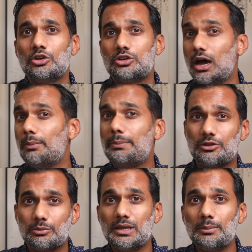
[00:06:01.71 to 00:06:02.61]
to help
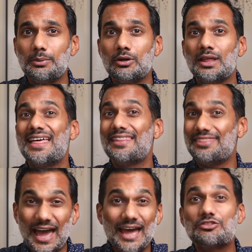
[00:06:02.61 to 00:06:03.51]
other people,
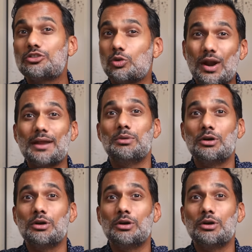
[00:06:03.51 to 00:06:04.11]
that's the right